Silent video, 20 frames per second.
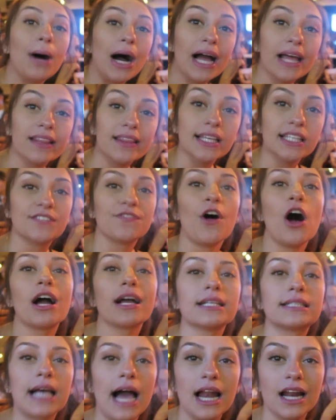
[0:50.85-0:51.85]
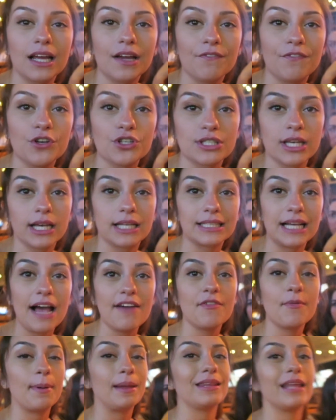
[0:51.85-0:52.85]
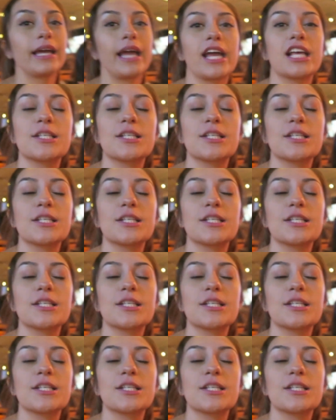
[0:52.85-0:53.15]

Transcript: But this vlog is kind of confusing because I haven't been like